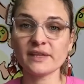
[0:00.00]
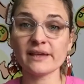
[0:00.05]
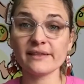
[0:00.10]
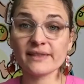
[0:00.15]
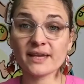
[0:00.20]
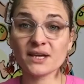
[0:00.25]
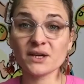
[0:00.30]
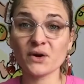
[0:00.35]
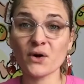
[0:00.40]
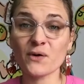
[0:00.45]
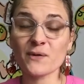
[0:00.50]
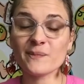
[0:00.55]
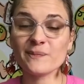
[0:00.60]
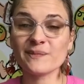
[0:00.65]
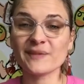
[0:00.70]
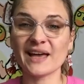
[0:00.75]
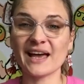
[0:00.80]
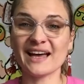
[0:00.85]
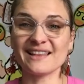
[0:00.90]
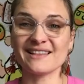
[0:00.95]
There you go.
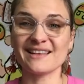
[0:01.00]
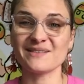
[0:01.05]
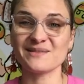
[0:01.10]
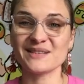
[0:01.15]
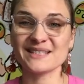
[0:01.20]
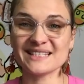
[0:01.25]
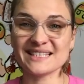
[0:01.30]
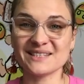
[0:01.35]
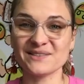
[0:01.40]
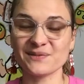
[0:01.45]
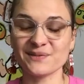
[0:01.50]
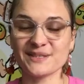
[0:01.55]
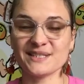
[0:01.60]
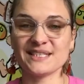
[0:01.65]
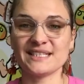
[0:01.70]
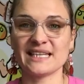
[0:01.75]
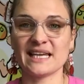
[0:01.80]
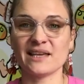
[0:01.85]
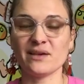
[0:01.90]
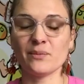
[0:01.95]
That was it for
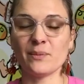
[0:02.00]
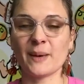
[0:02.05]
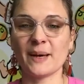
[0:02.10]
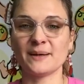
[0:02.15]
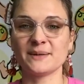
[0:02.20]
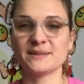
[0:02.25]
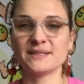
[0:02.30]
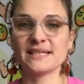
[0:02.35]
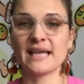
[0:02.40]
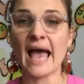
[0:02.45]
today about